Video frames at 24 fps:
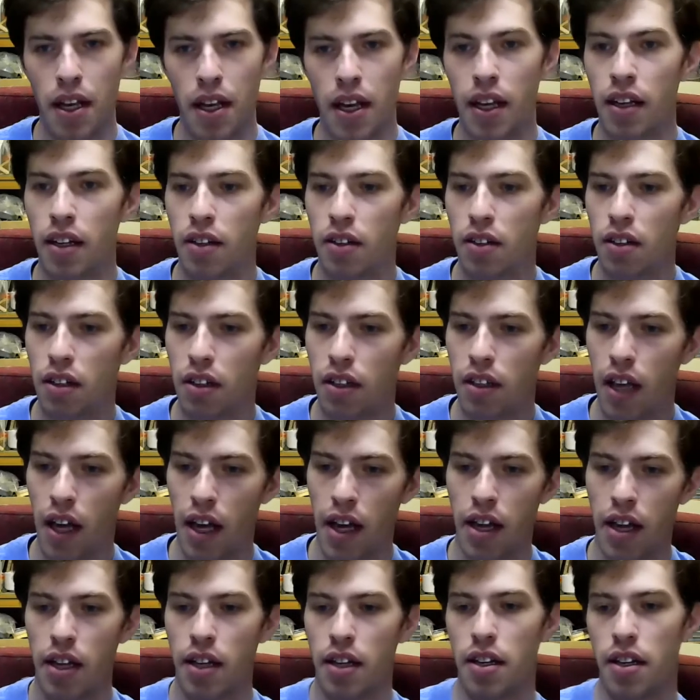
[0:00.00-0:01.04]
It
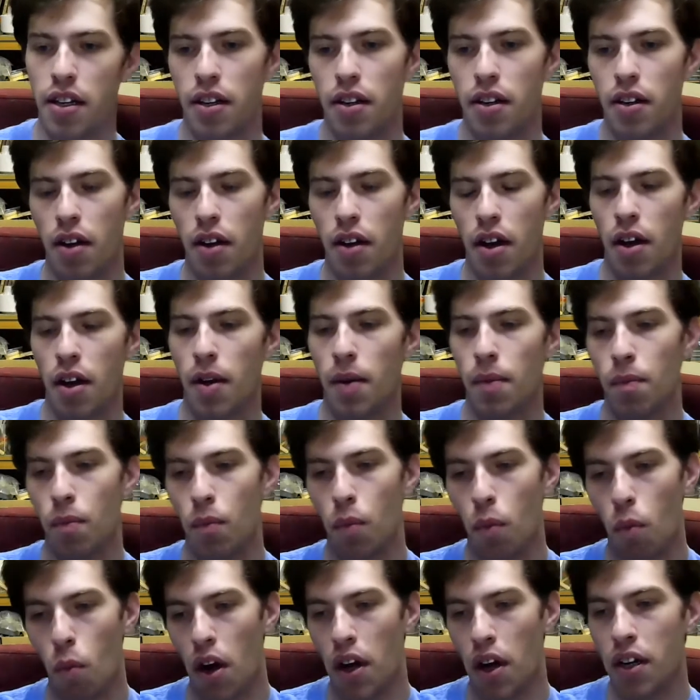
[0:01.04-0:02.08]
can
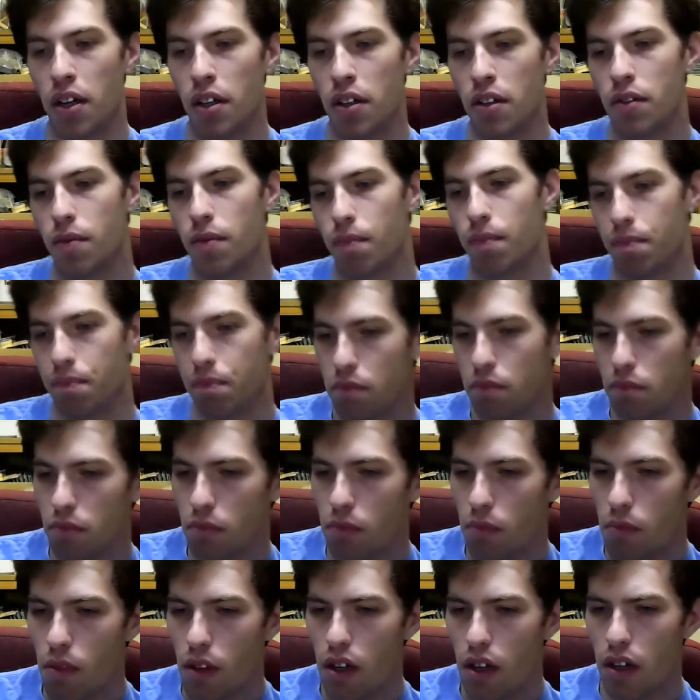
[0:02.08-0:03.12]
one
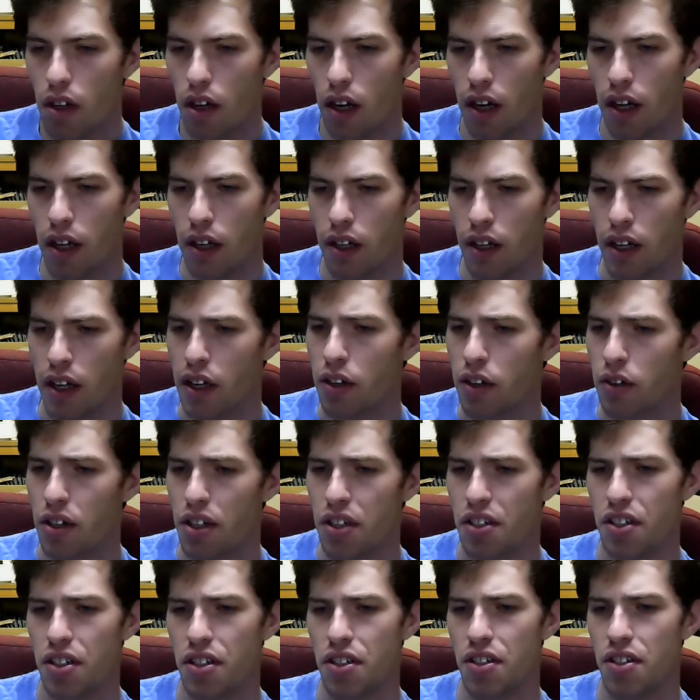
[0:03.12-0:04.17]

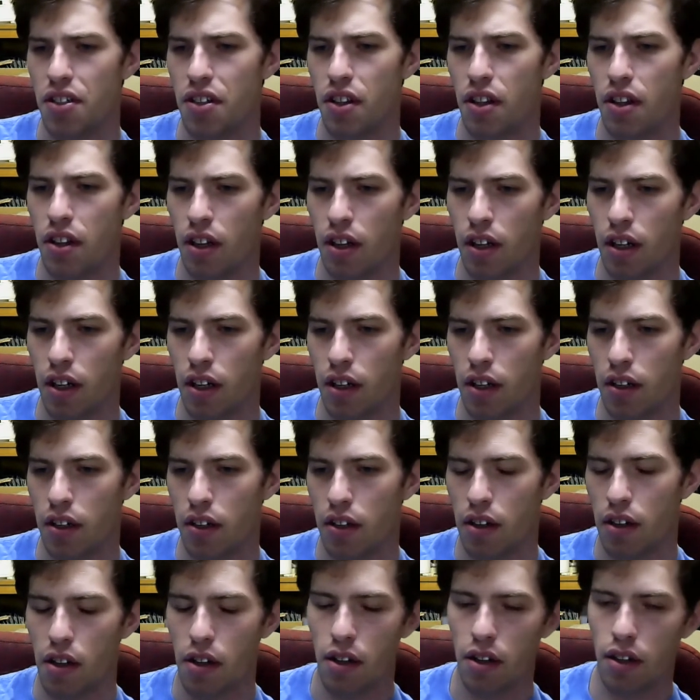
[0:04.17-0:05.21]
increases the
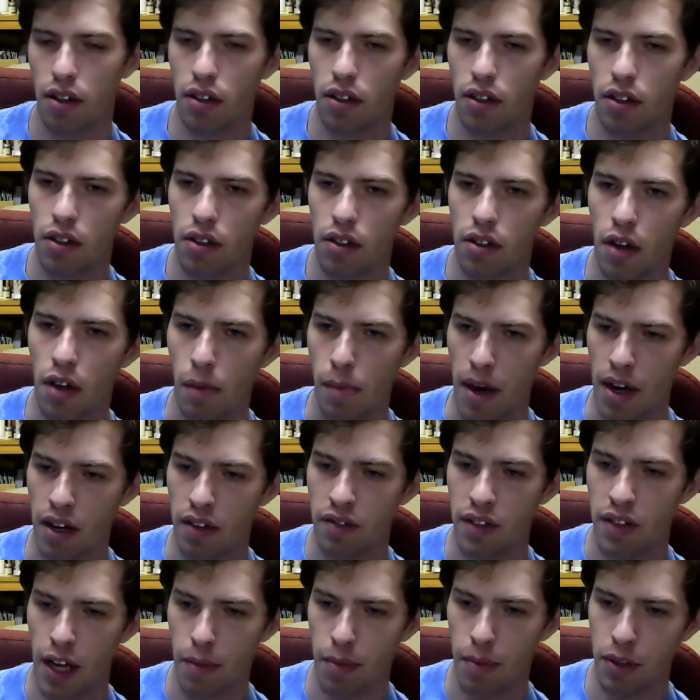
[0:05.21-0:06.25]
amount
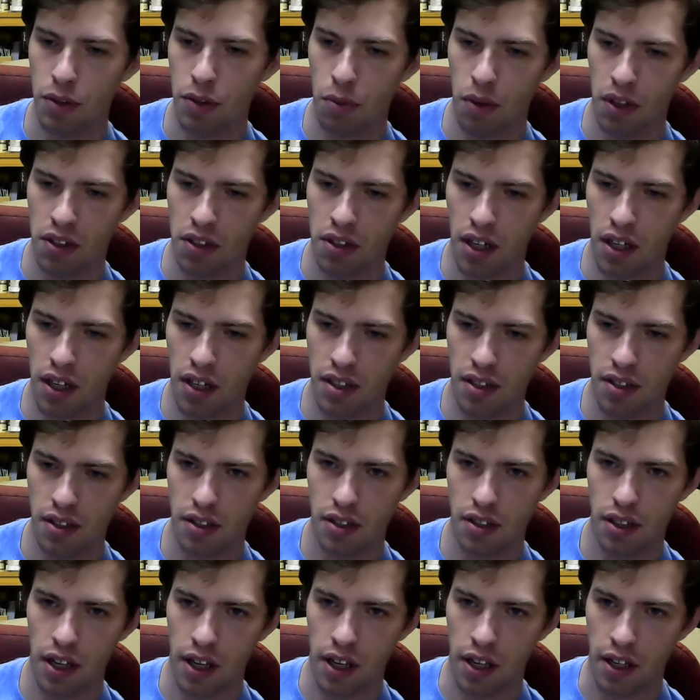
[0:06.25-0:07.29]
of damage one
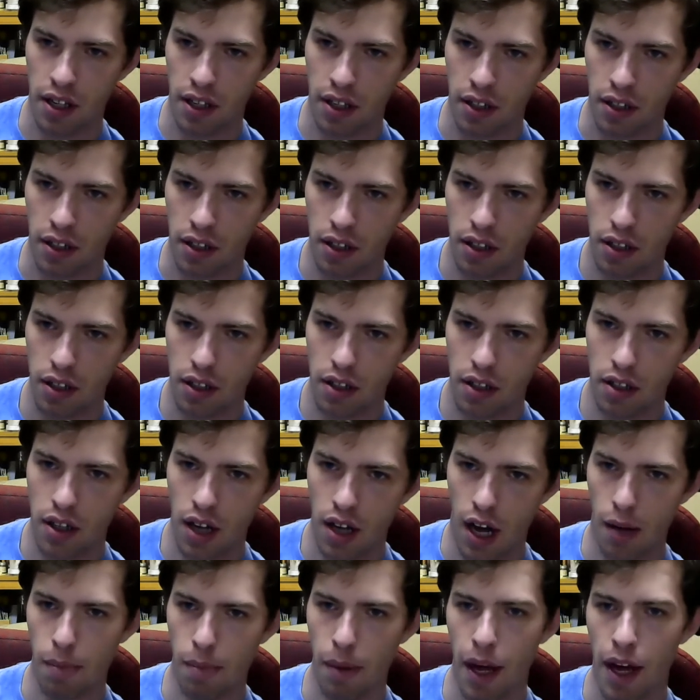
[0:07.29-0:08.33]
does in
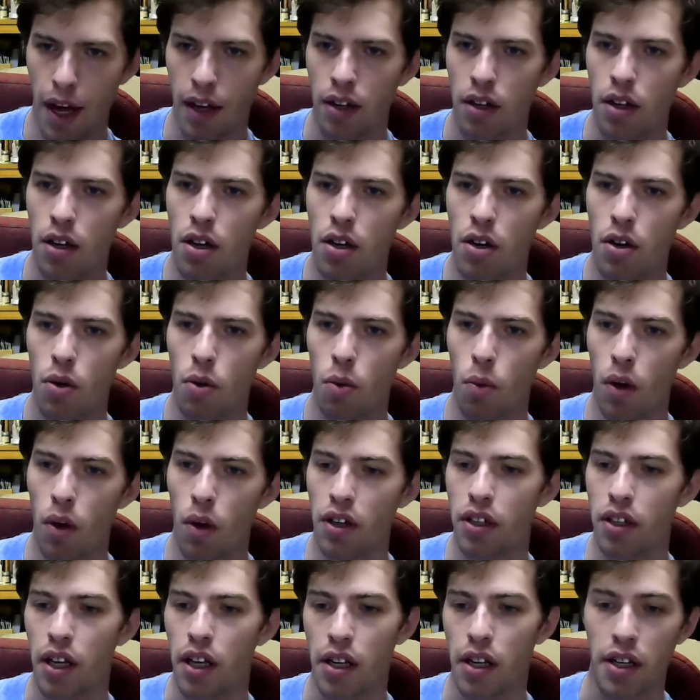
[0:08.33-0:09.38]
combat.
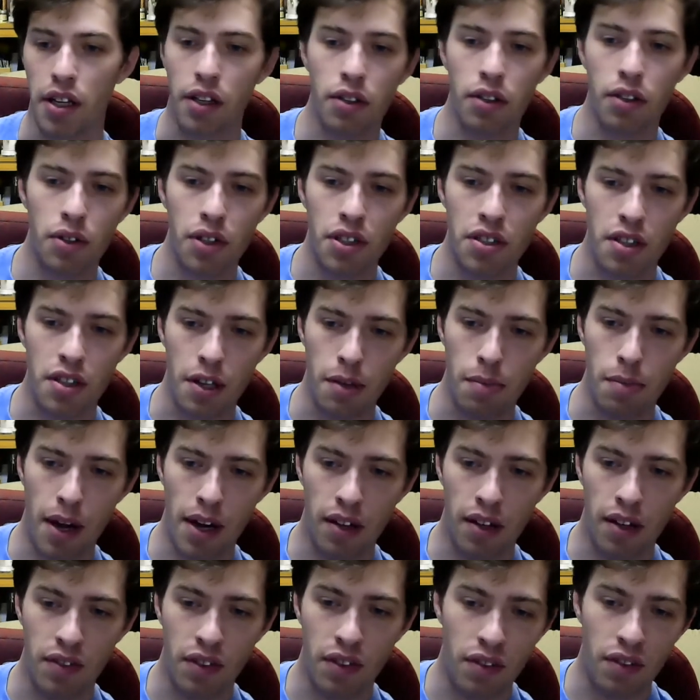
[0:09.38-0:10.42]
One can increase the
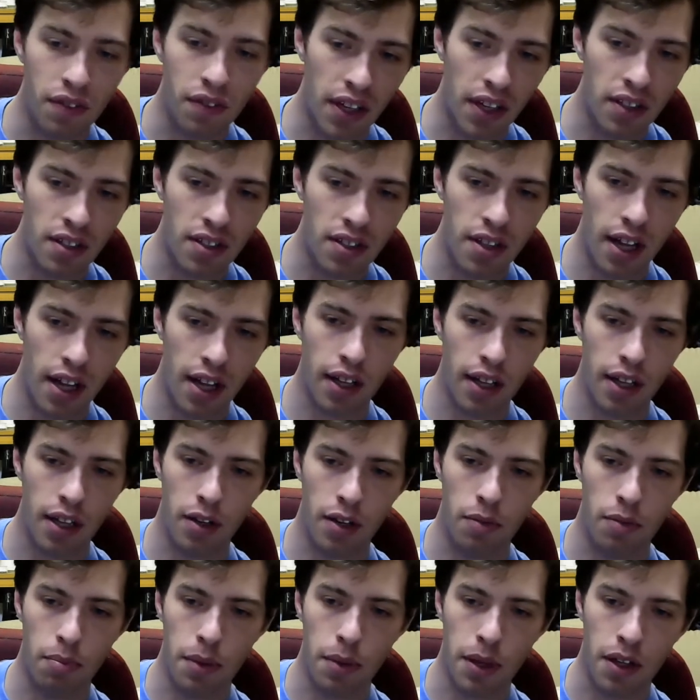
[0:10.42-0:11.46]
amount of defense that
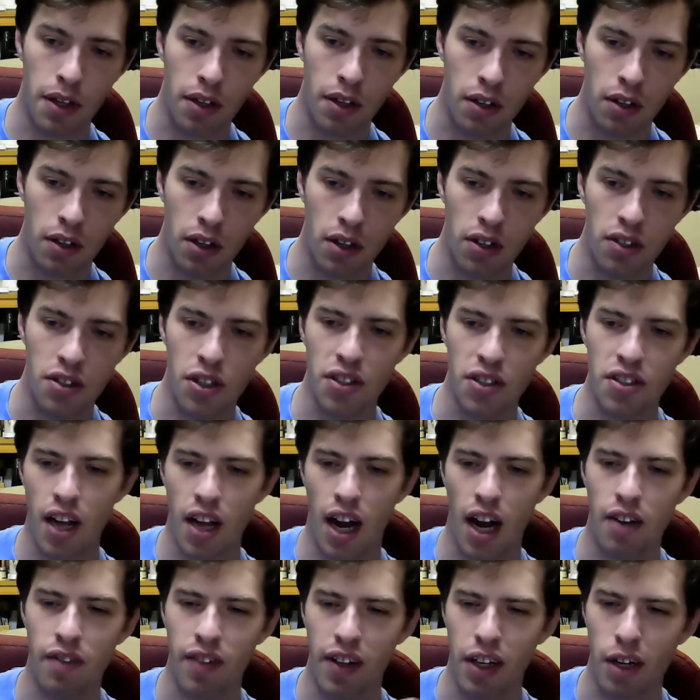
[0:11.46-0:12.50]
can be occurred. So it's
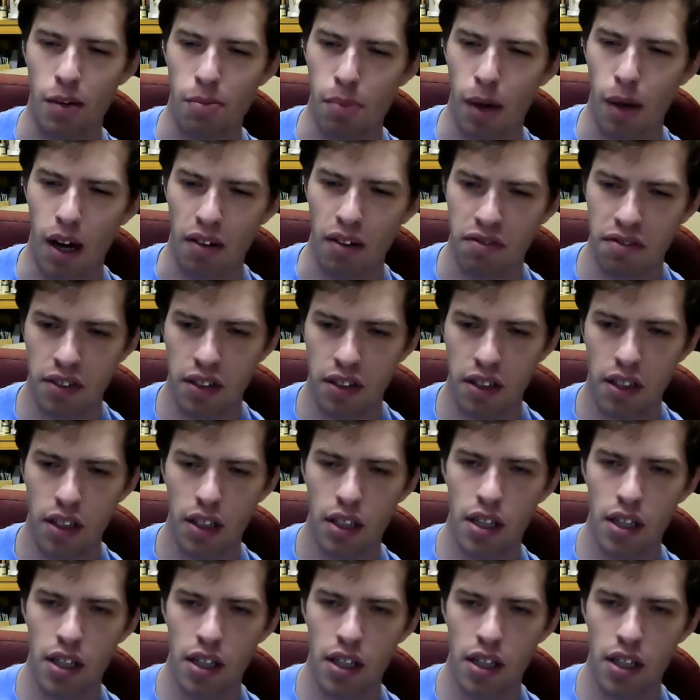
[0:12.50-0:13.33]
kind of like a buff